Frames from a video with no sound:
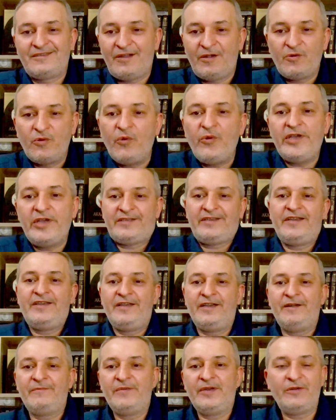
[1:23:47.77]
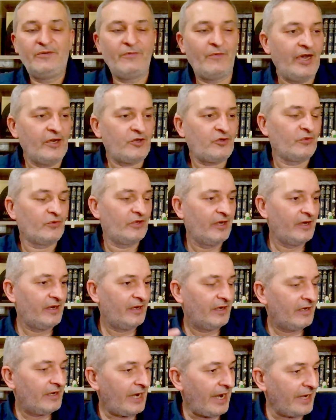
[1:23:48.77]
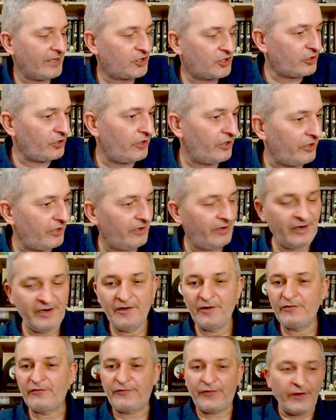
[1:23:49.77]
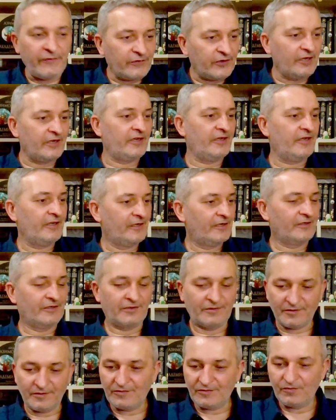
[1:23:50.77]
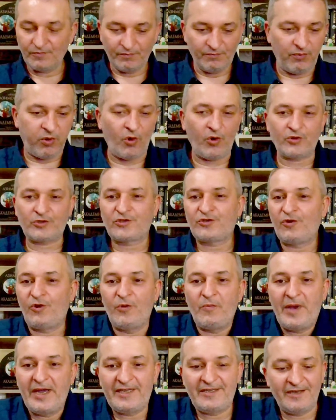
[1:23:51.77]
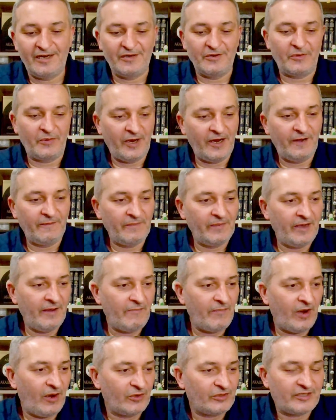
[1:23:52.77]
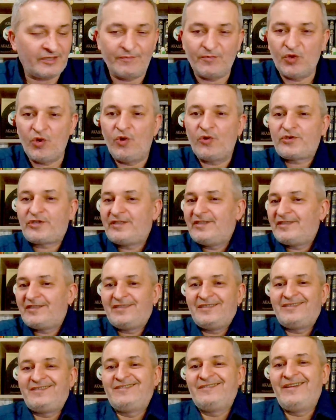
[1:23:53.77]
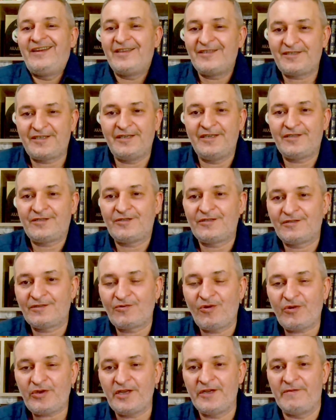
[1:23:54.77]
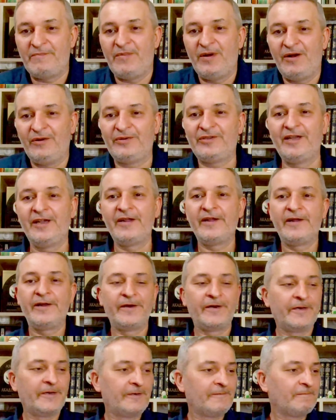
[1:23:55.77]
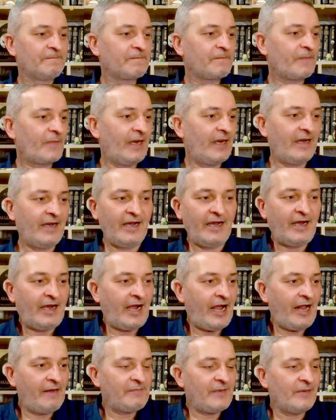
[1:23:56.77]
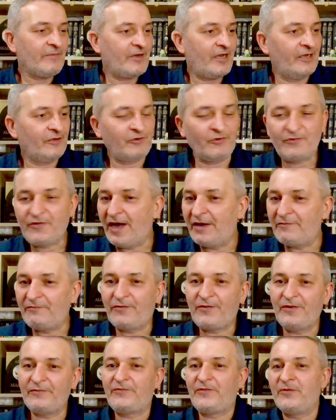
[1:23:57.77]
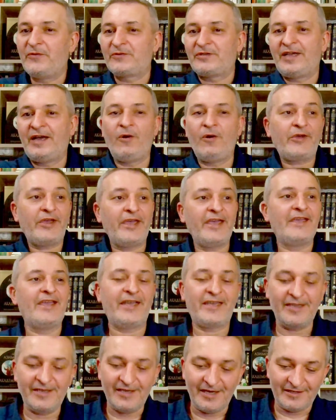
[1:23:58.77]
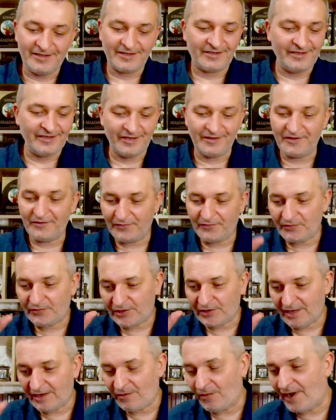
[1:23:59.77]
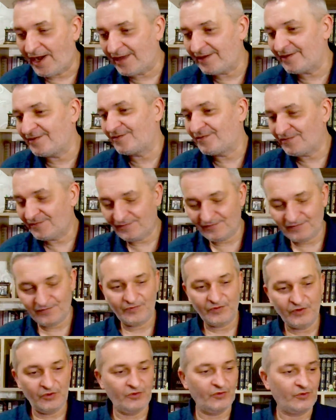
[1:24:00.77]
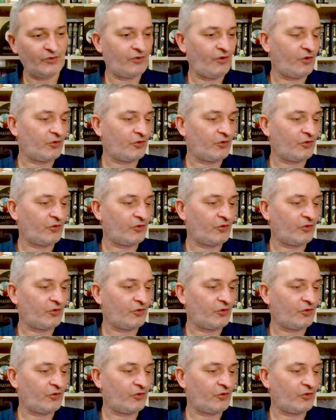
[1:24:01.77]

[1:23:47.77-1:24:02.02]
who is he? I mean, why should I share 50 posts on my Telegram about some nonsense that Zelensky is talking about? I'm kind of confused. Okay, I can understand if you share one news or